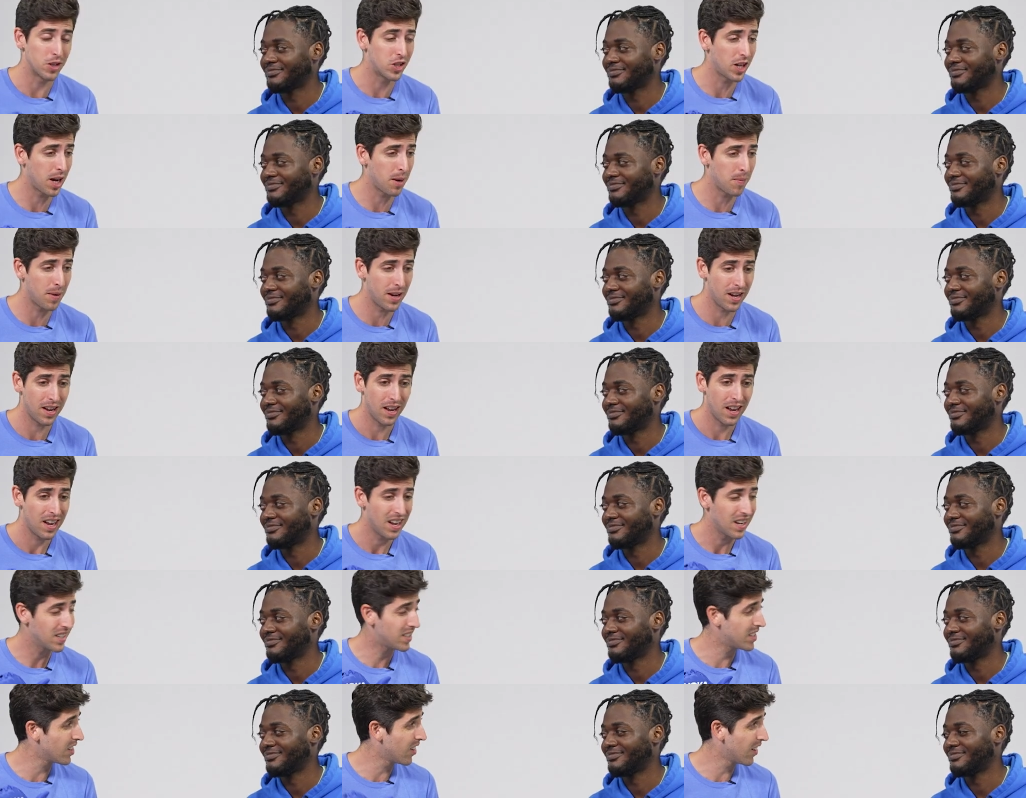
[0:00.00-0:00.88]
Speaker 1: But Jamie,
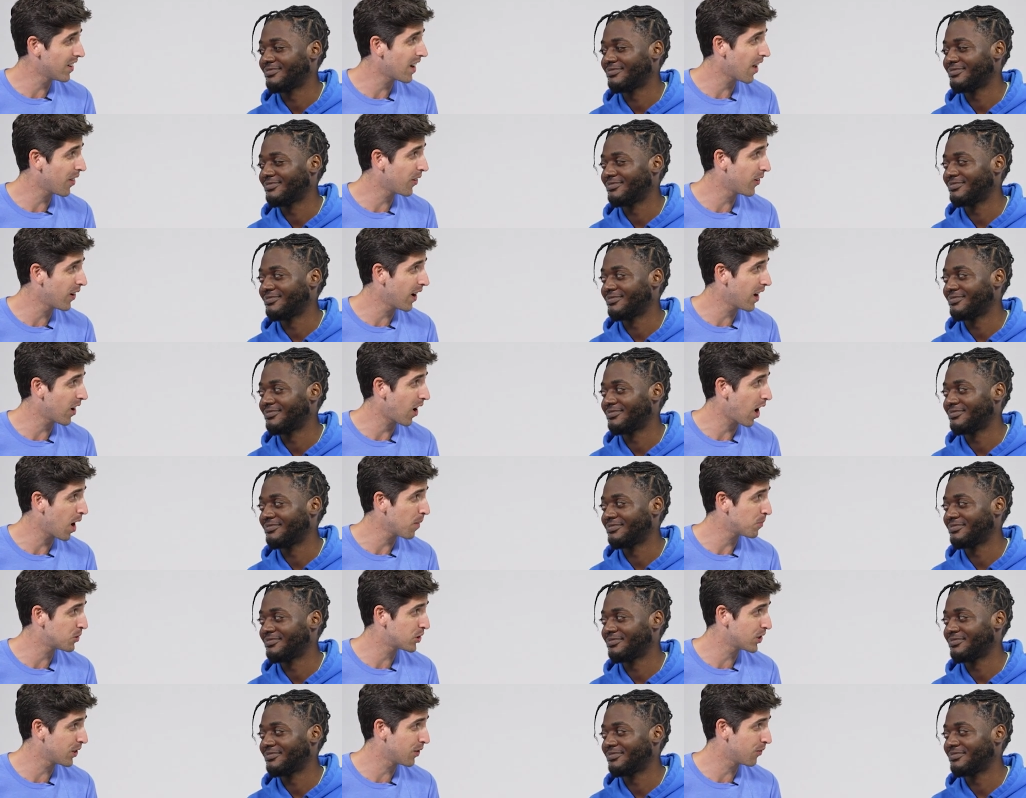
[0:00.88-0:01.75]
is there another
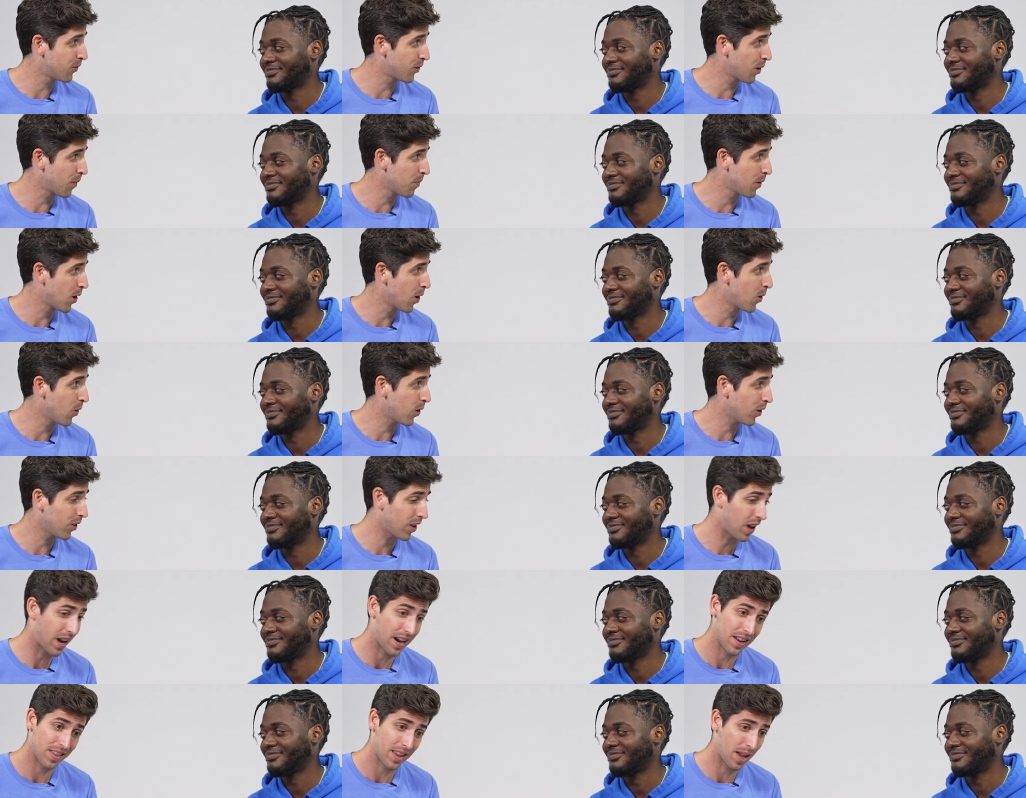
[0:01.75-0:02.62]
option from the Hoka
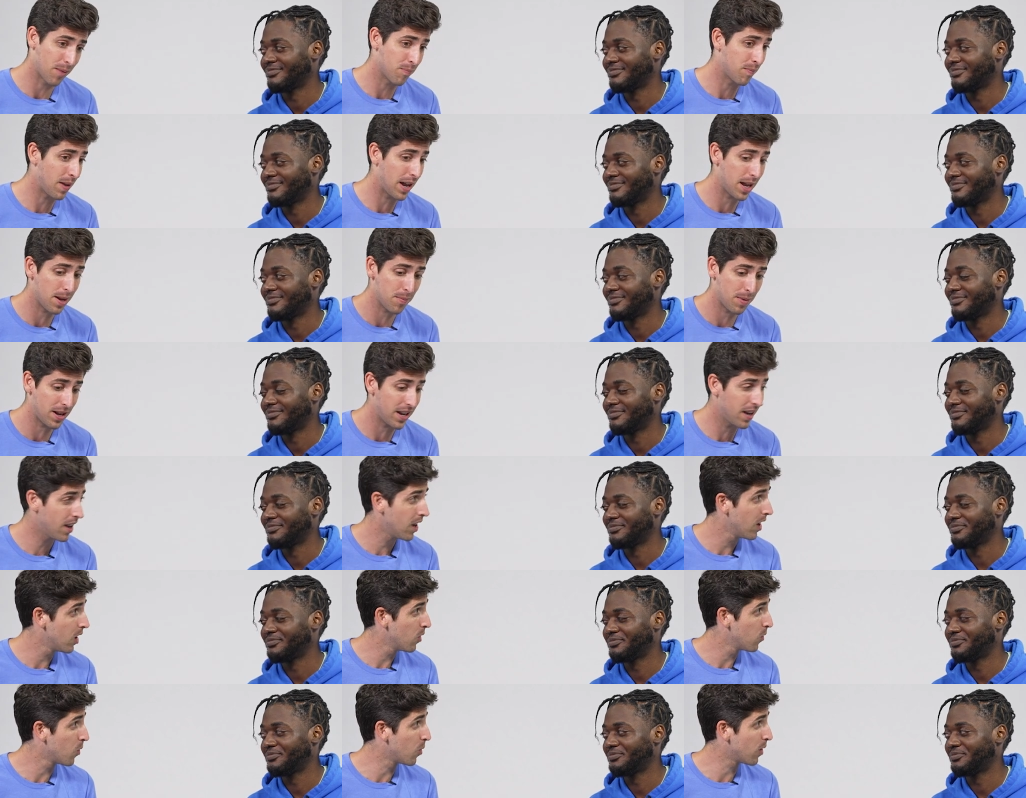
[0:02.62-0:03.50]
line that maybe
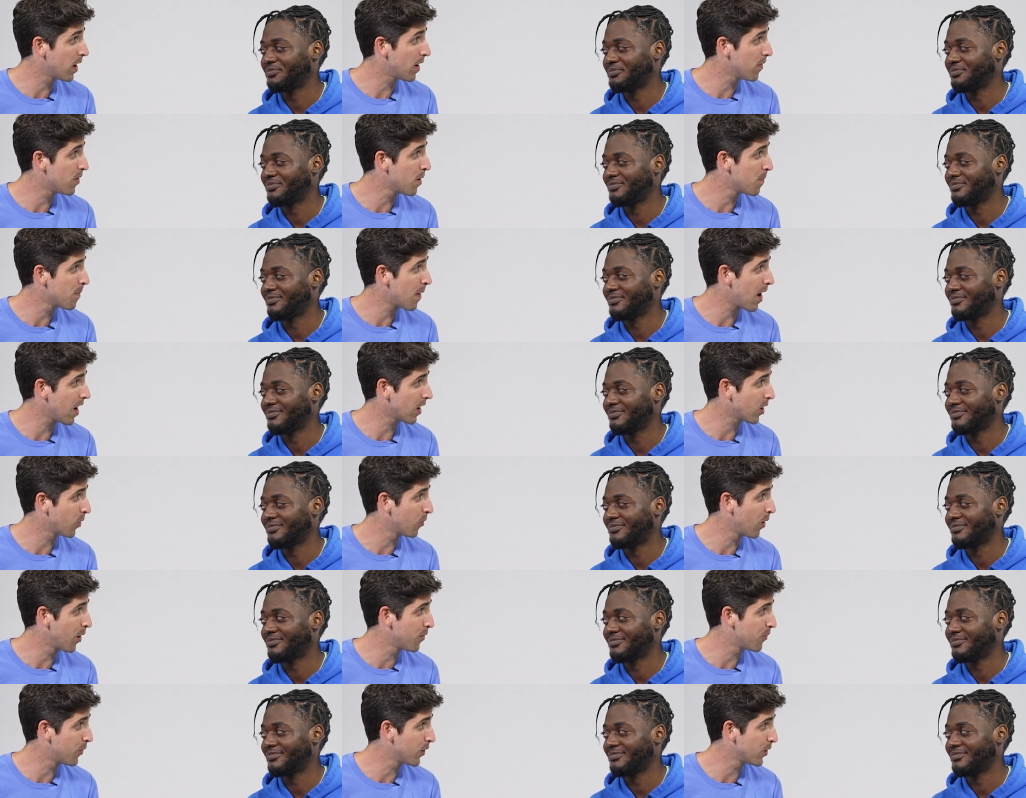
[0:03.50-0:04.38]
will give the Mach a
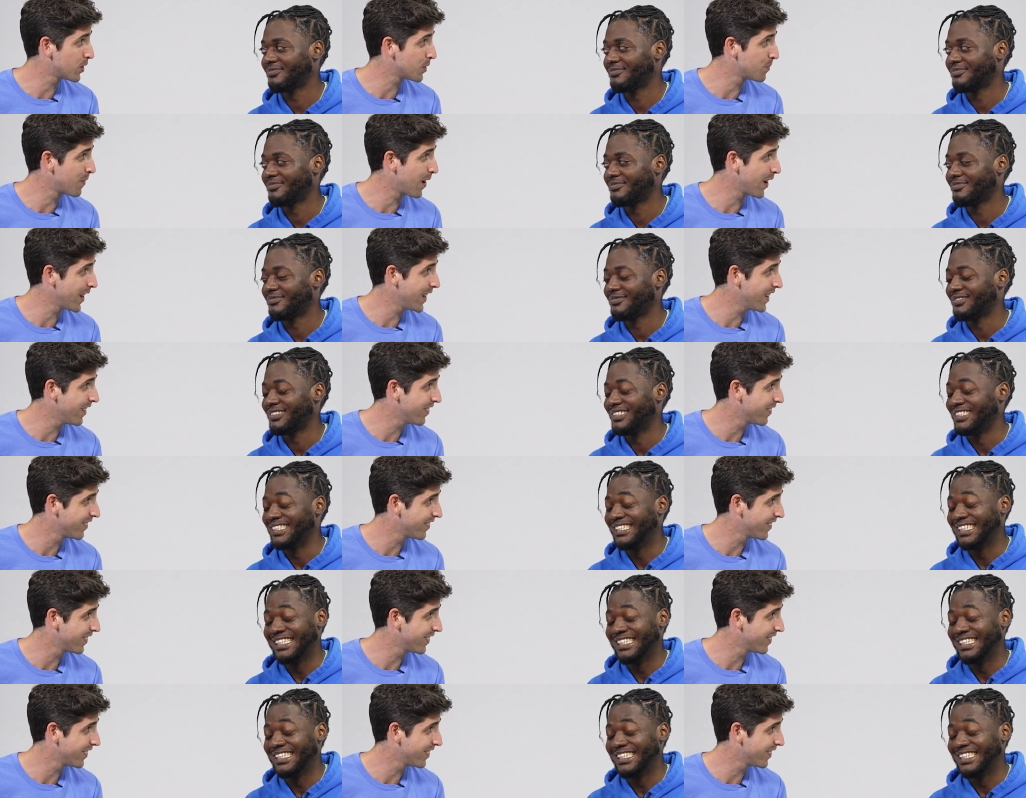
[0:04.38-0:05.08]
run for its money?